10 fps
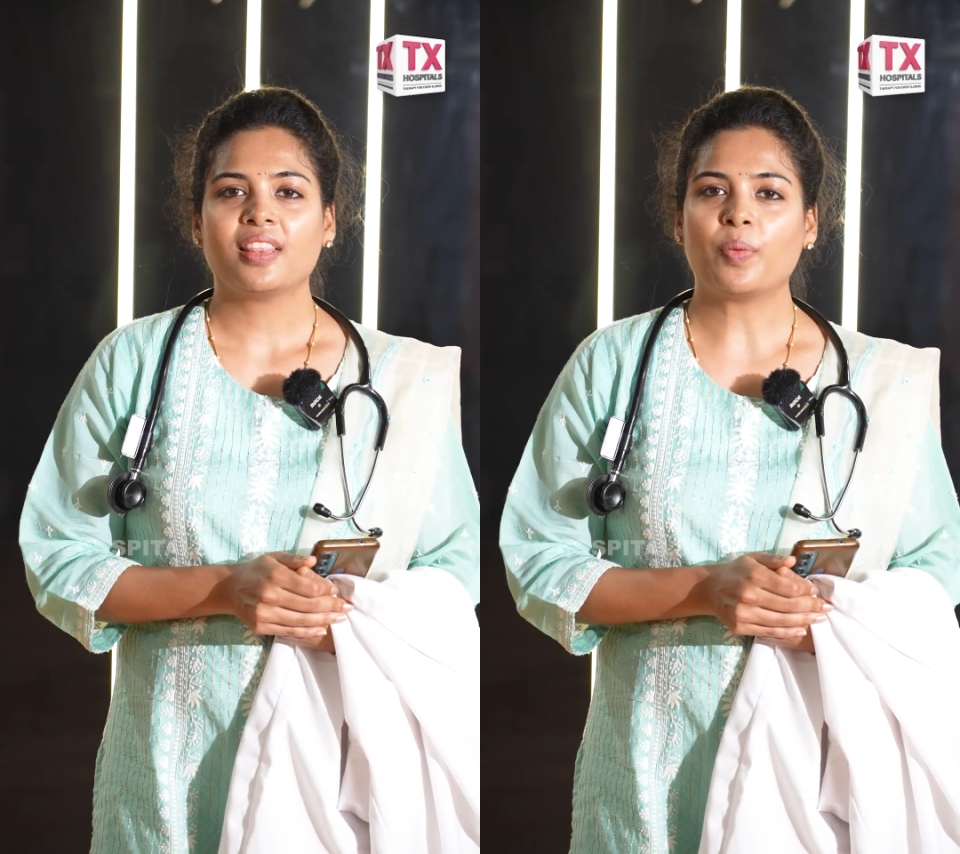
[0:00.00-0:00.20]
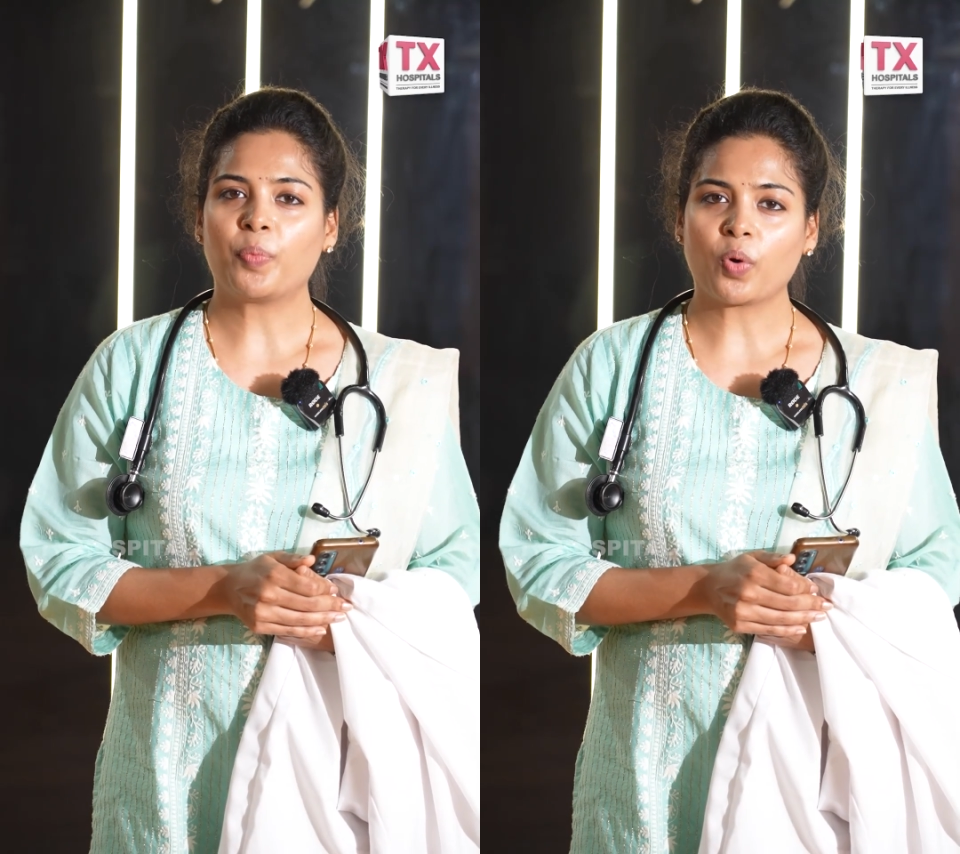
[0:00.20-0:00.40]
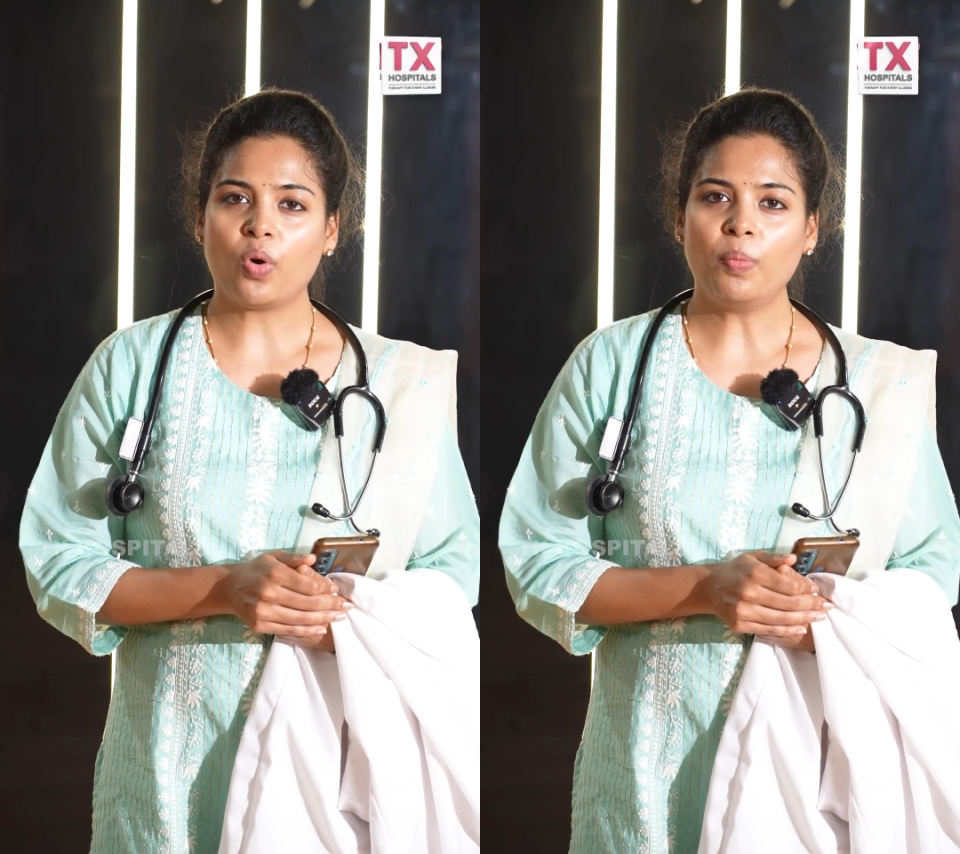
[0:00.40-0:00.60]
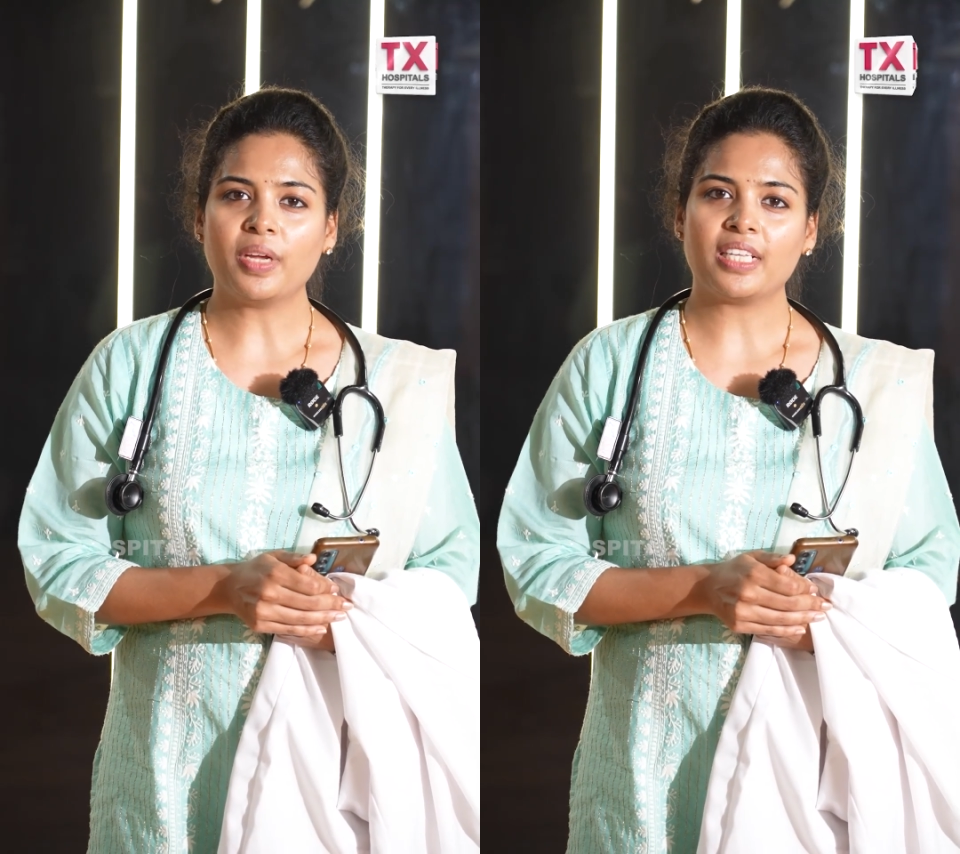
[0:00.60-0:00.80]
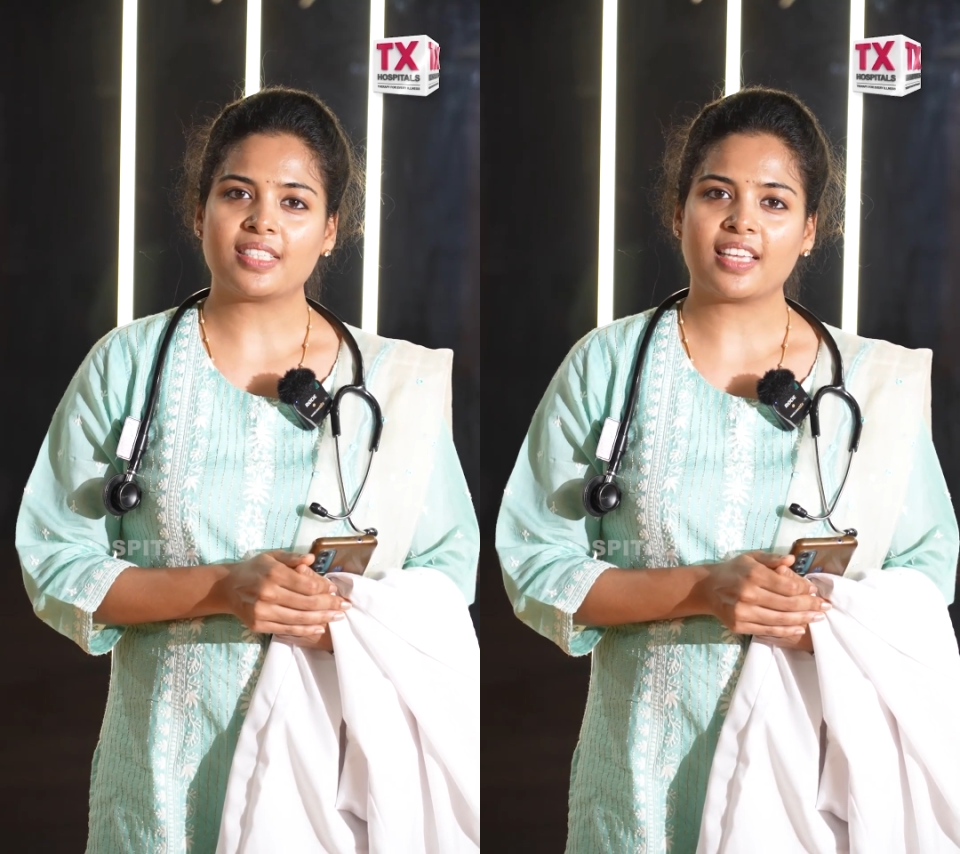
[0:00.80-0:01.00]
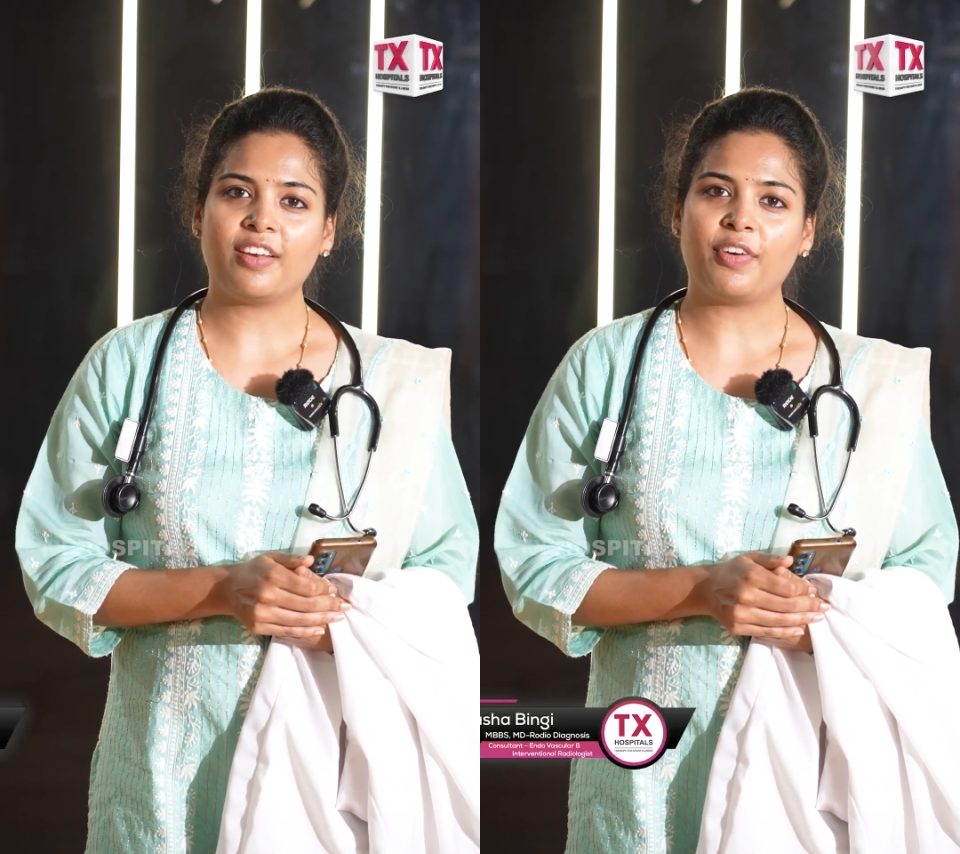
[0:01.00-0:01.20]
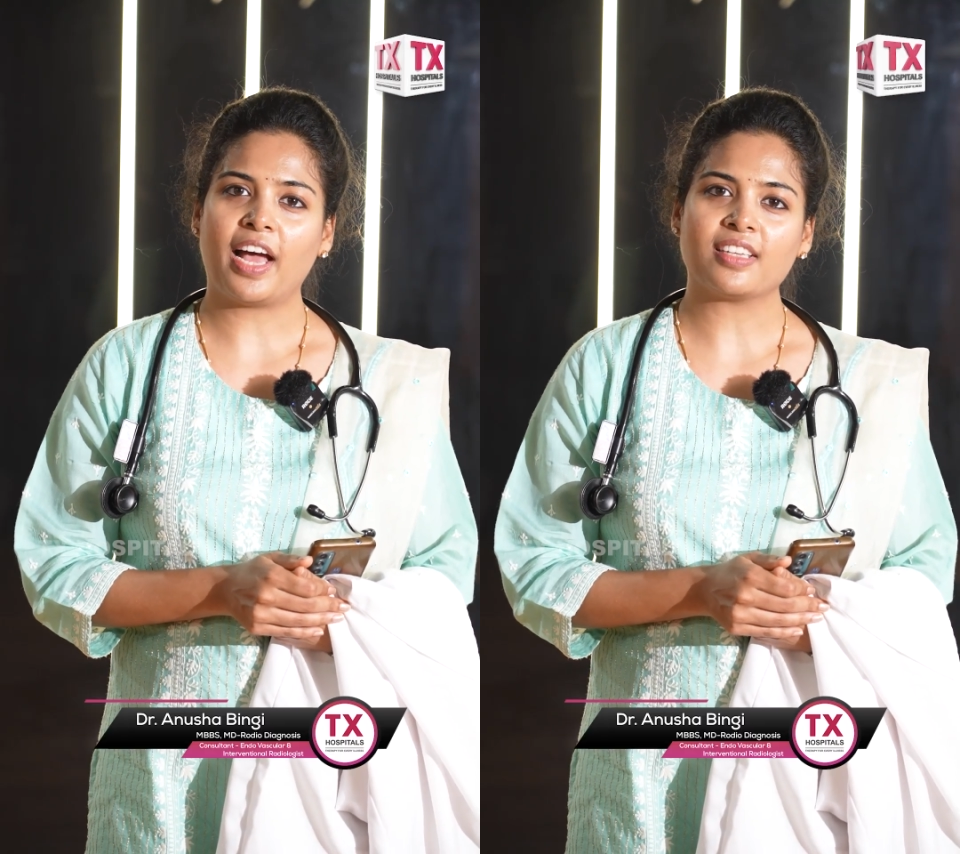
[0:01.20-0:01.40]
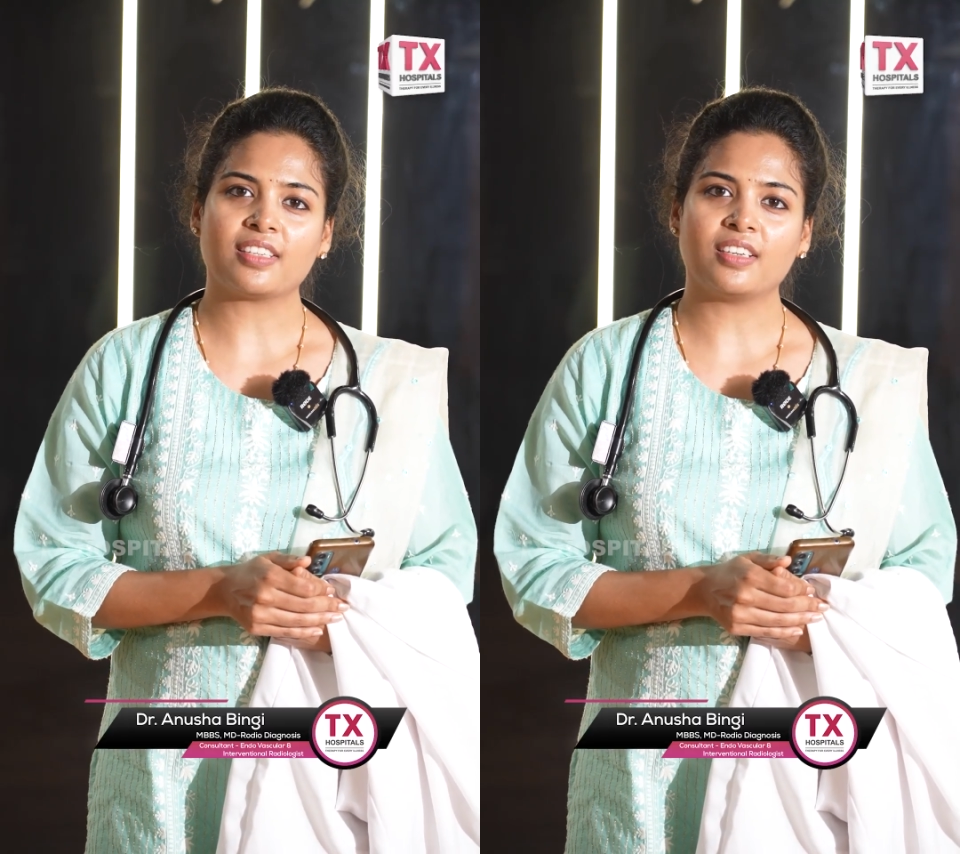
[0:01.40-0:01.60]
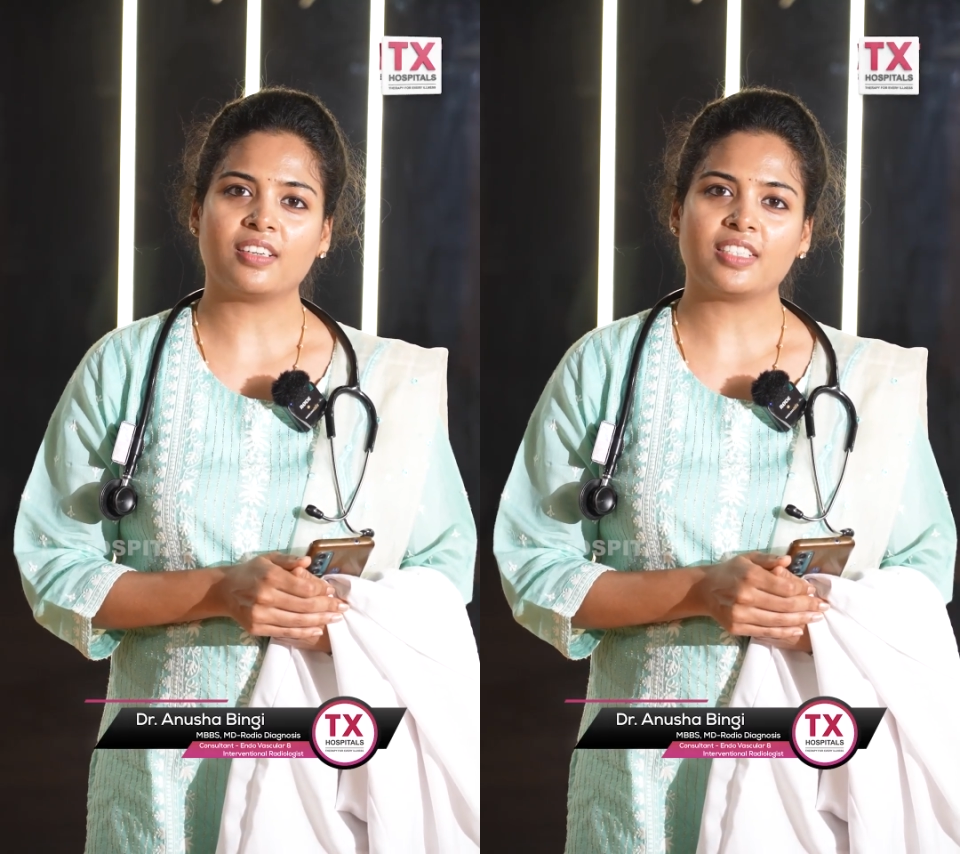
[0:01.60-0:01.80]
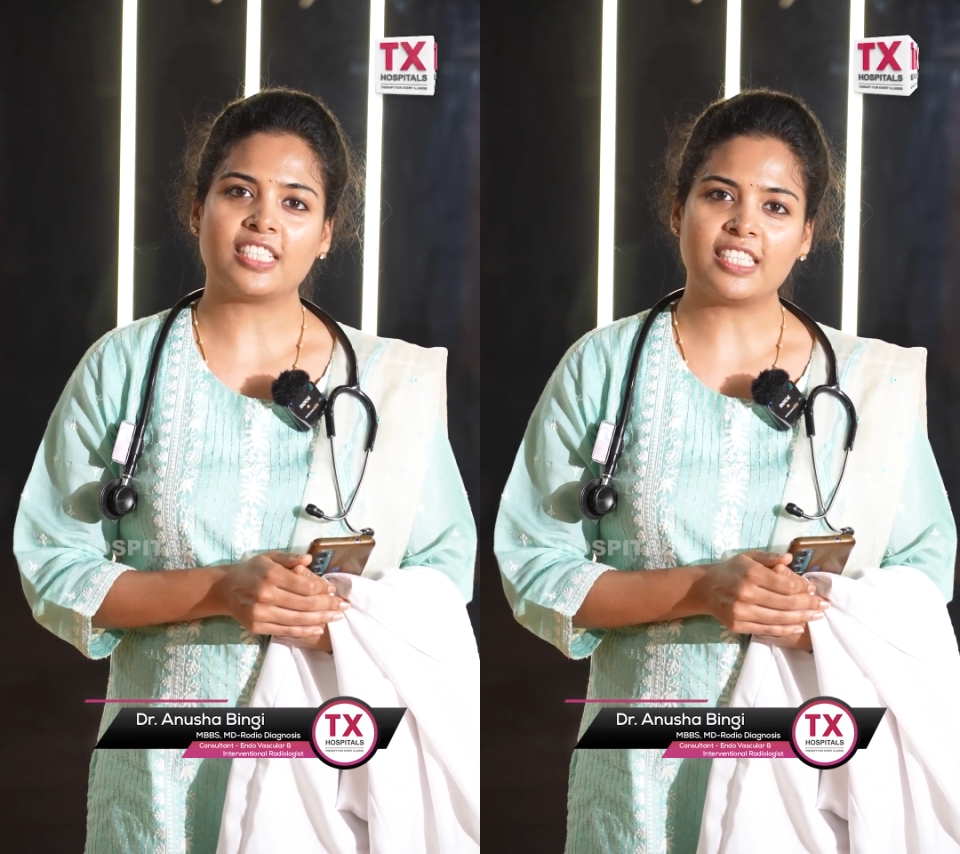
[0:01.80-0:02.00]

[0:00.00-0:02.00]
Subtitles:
The probe itself has a